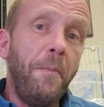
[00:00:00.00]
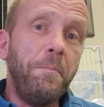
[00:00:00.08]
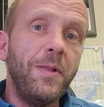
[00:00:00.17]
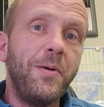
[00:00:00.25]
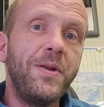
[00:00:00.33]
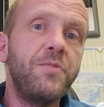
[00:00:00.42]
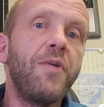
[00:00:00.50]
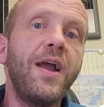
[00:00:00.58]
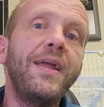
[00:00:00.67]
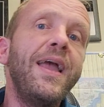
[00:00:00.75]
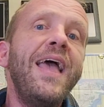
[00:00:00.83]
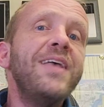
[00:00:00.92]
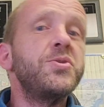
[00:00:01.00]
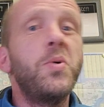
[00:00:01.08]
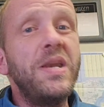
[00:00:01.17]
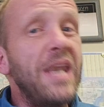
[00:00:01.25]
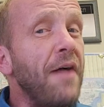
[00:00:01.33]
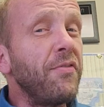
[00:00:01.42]
uploaded right,
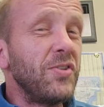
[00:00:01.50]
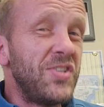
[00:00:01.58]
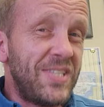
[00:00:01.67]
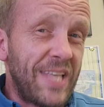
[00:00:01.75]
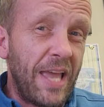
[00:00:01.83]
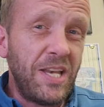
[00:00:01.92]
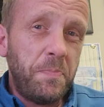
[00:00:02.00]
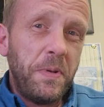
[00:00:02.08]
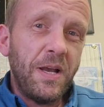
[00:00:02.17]
so it never sent